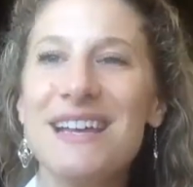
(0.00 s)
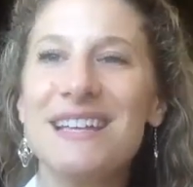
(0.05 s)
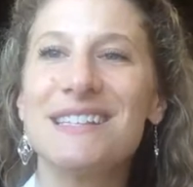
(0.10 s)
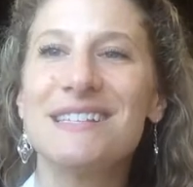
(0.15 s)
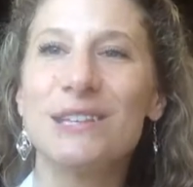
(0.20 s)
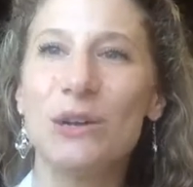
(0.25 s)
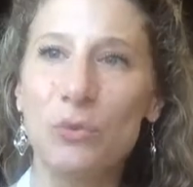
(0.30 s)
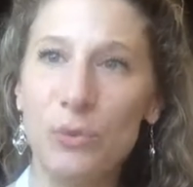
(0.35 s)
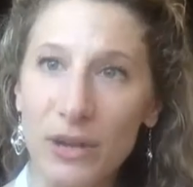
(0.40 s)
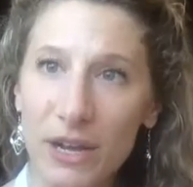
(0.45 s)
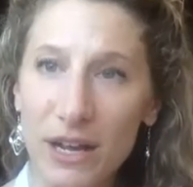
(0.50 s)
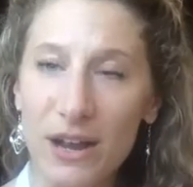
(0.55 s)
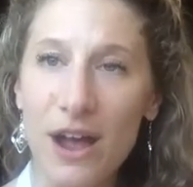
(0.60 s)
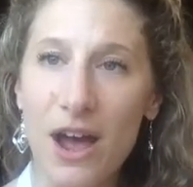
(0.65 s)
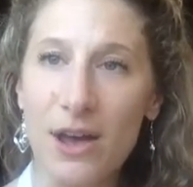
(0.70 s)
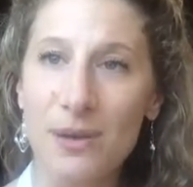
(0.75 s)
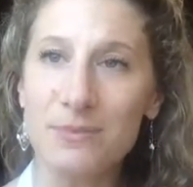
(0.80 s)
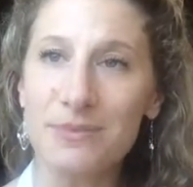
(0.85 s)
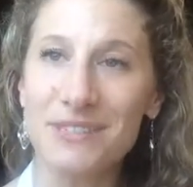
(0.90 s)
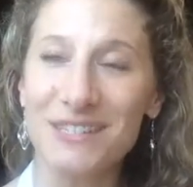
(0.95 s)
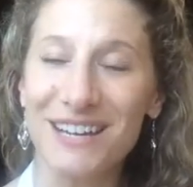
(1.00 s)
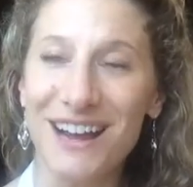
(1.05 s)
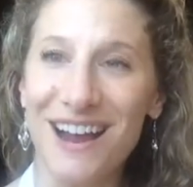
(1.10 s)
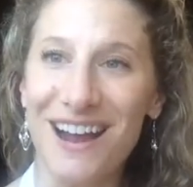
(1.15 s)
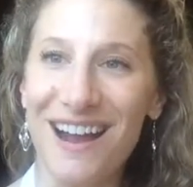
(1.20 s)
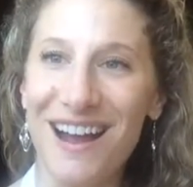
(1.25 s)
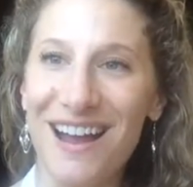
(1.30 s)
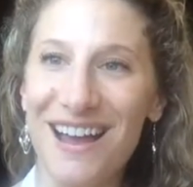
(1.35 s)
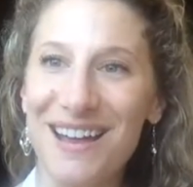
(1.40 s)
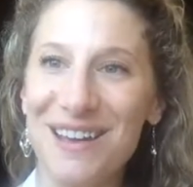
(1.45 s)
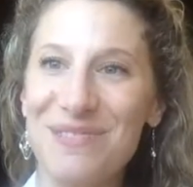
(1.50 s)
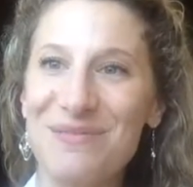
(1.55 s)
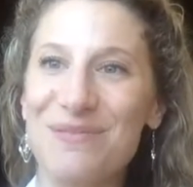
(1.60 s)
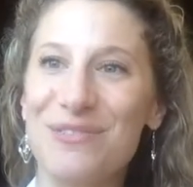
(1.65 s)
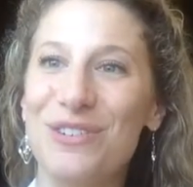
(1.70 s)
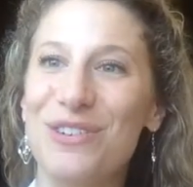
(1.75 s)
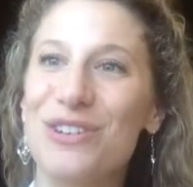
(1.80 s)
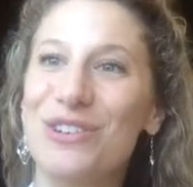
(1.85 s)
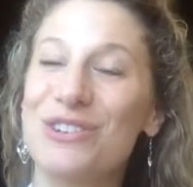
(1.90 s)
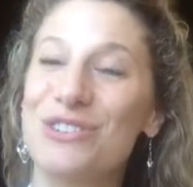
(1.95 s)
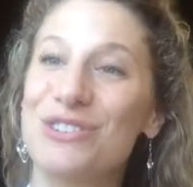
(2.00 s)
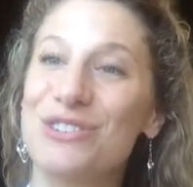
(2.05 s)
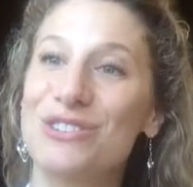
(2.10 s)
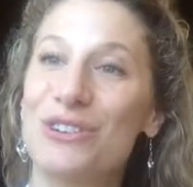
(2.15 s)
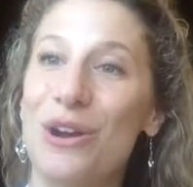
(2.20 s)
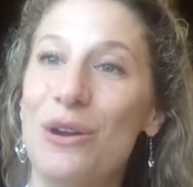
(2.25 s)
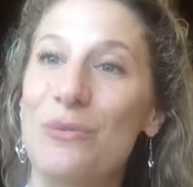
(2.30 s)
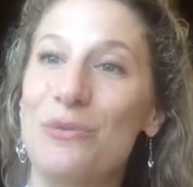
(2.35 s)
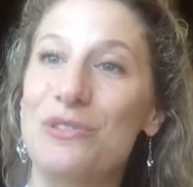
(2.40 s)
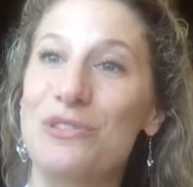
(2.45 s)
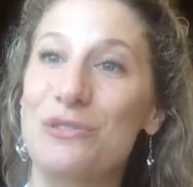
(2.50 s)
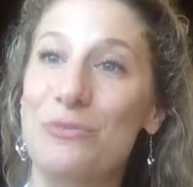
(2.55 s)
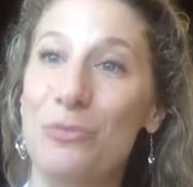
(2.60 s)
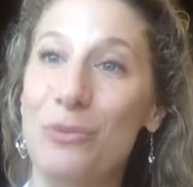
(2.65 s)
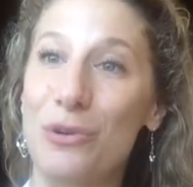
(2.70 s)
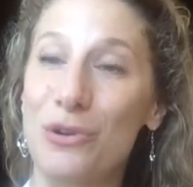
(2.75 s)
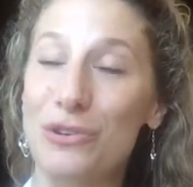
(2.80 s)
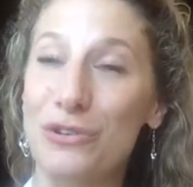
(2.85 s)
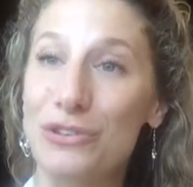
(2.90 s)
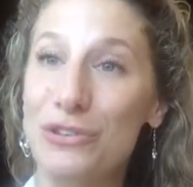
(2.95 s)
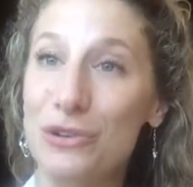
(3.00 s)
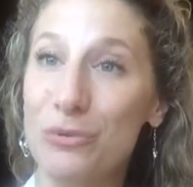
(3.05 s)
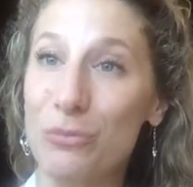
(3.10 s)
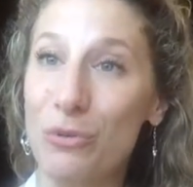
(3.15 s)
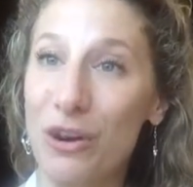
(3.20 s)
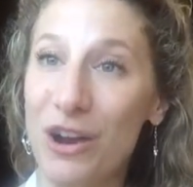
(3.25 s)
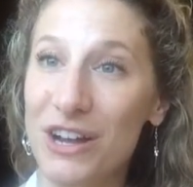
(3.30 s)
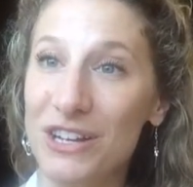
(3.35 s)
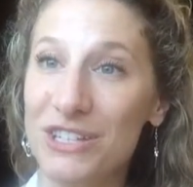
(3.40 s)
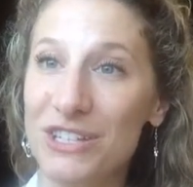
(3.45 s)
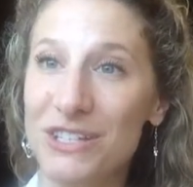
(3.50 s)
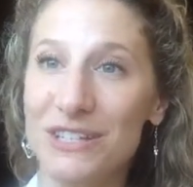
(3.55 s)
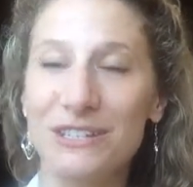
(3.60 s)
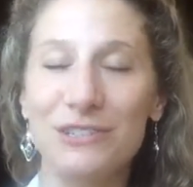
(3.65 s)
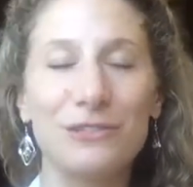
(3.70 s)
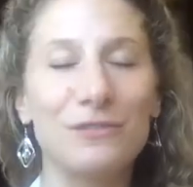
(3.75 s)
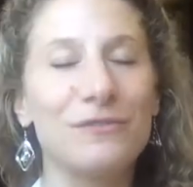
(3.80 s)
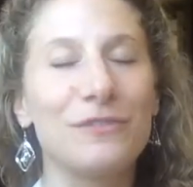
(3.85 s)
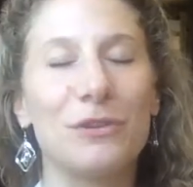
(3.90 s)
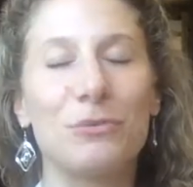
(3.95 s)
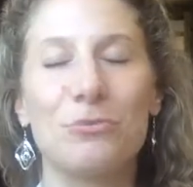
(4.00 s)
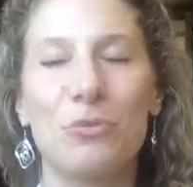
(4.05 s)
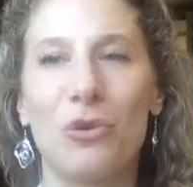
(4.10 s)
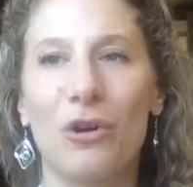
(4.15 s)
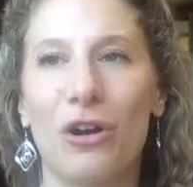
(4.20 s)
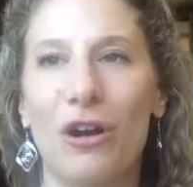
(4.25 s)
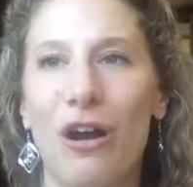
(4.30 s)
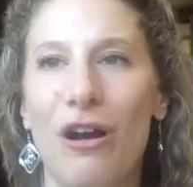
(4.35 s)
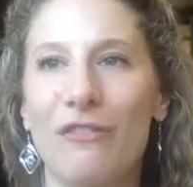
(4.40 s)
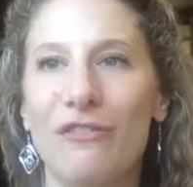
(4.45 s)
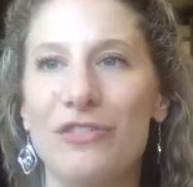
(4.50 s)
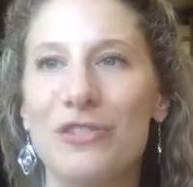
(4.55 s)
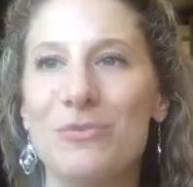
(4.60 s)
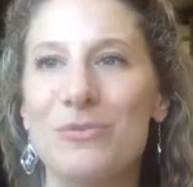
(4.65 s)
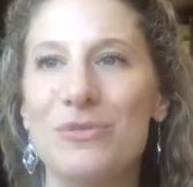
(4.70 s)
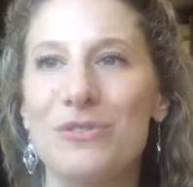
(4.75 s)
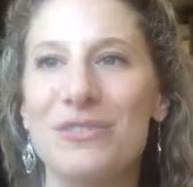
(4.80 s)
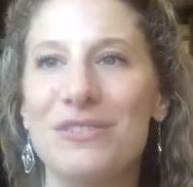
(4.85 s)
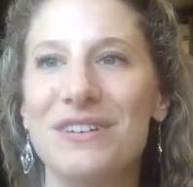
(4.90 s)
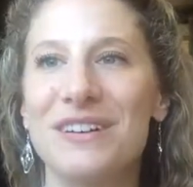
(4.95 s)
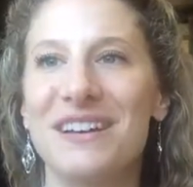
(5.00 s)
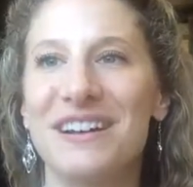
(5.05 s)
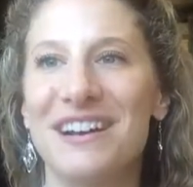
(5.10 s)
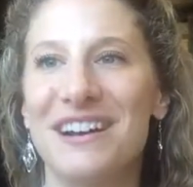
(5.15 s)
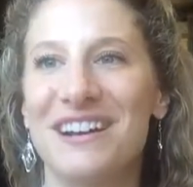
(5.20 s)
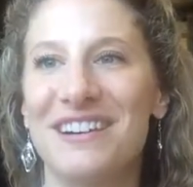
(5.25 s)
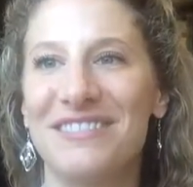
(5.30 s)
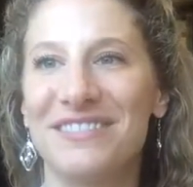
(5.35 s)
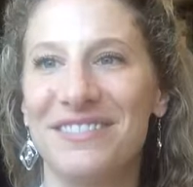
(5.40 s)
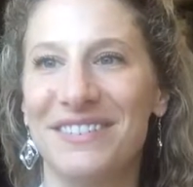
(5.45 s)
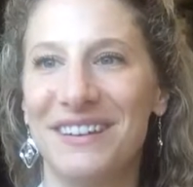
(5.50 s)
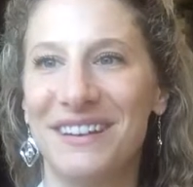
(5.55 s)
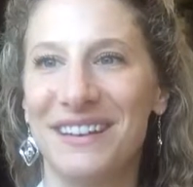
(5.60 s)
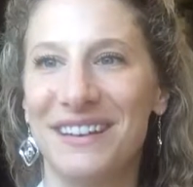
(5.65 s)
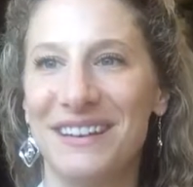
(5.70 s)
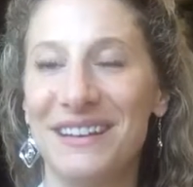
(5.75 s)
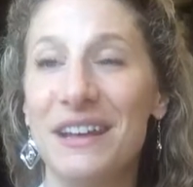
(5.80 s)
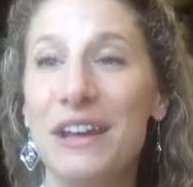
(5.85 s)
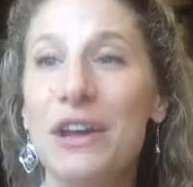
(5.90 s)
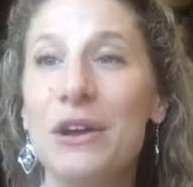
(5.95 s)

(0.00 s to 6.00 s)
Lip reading: So when it comes time for you to start with your portraiture project, you'll feel more comfortable and confident.